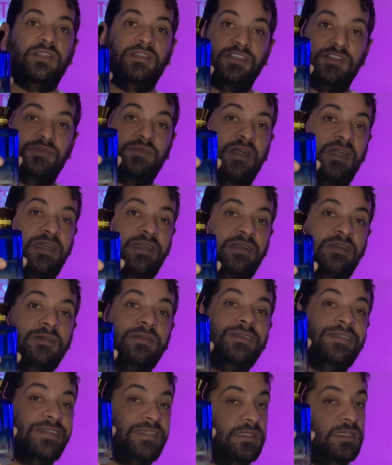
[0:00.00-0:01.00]
This right here,
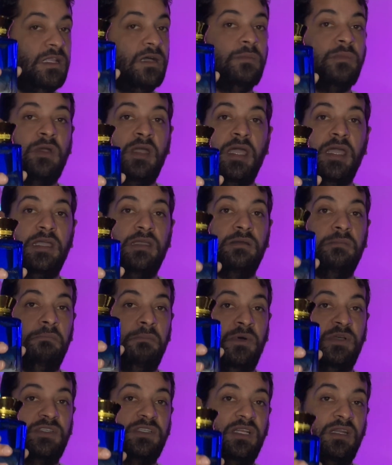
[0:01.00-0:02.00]
number 8,
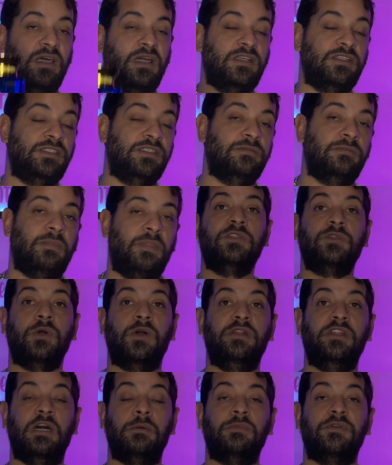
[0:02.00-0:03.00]
Musk Collection. So
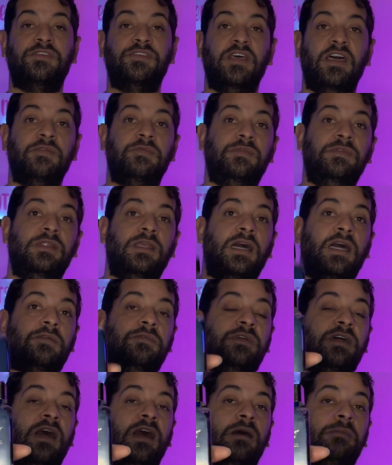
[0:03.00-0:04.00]
at number 7, I've
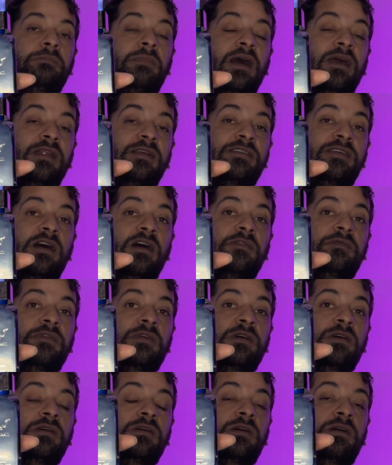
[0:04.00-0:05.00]
got
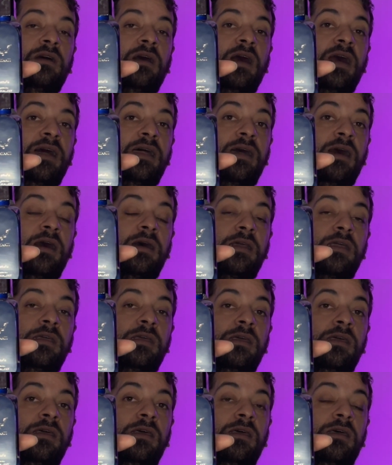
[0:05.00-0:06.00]
Balenciaga Hayati.
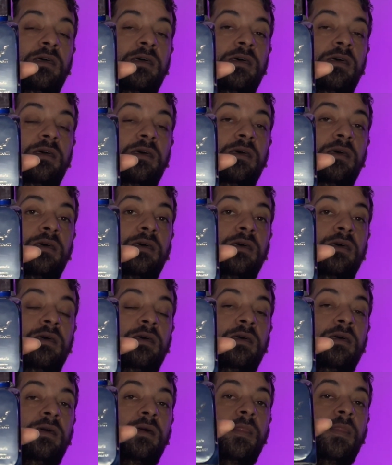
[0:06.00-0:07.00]

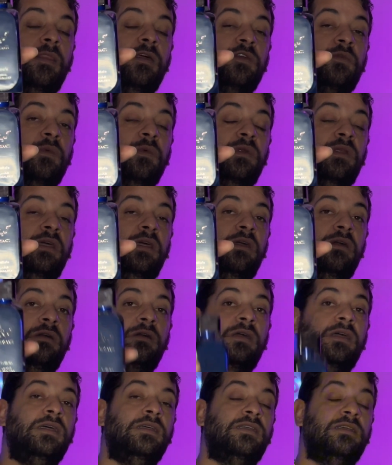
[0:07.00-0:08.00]
This one here
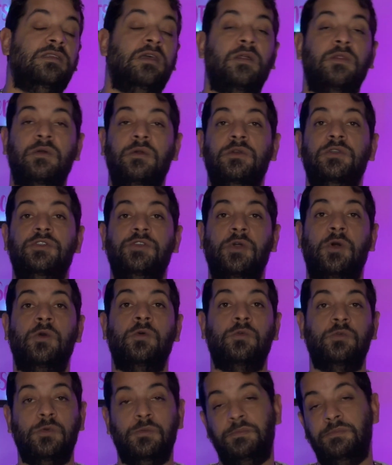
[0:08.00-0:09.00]
is another
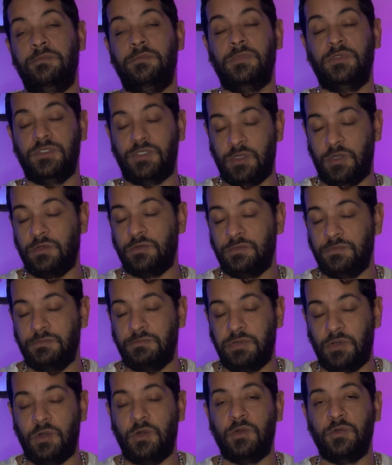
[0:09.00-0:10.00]
Jean
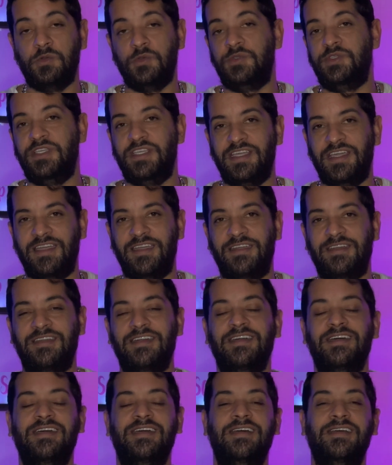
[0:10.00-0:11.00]
Paul Gaultier.
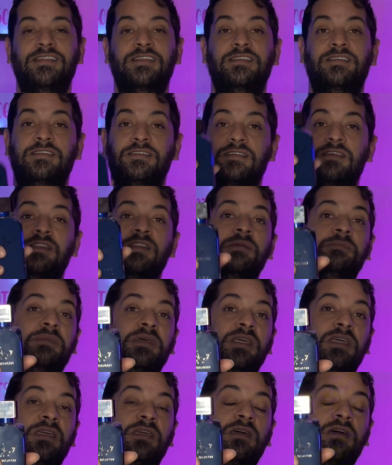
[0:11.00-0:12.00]
This is going to
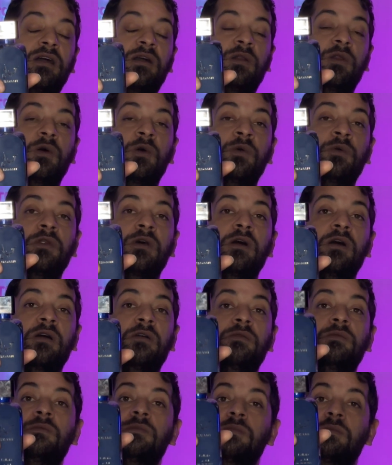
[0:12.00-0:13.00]
be a clone
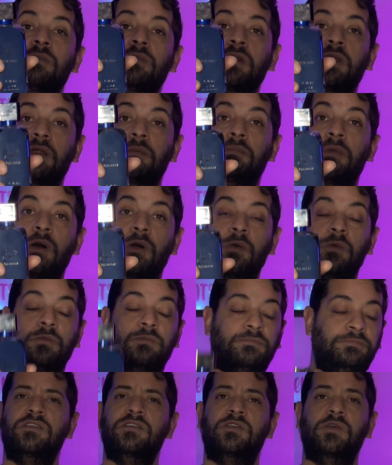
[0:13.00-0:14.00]
of Le Beau.
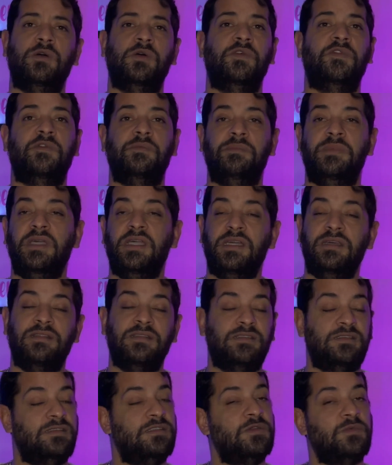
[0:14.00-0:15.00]
So for me,
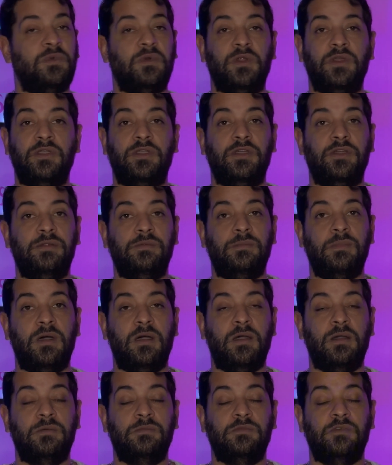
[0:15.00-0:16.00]
this is a really good
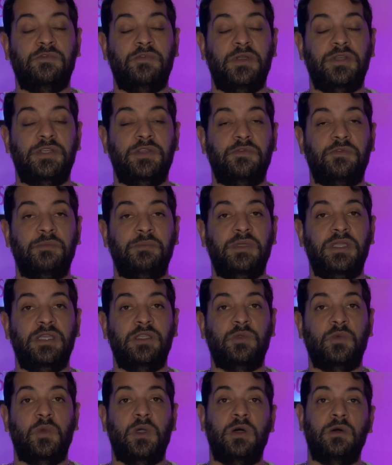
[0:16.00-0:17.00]
freshie for me
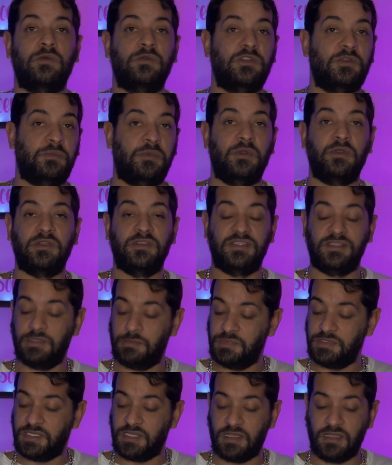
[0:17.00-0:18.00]
as well. Spring and
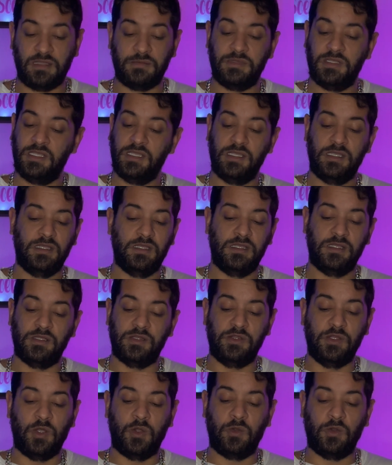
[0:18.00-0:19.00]
summertime.
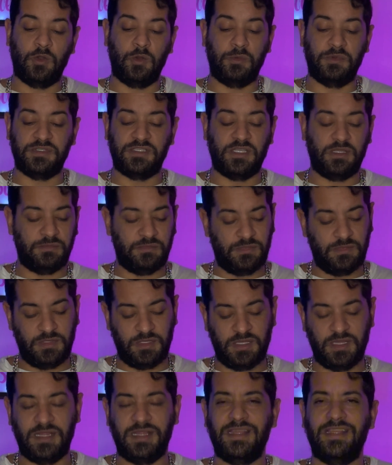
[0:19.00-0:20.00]
Note opens up
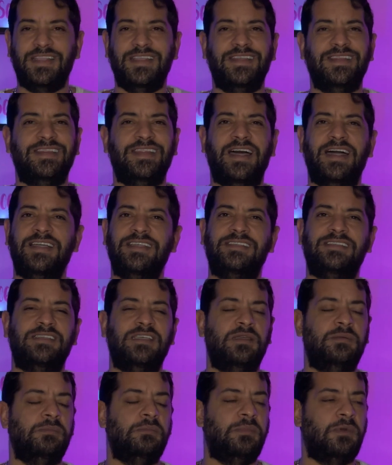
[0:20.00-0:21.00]
nice
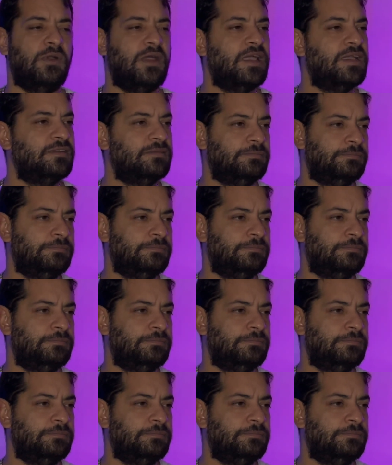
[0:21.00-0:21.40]
and bright.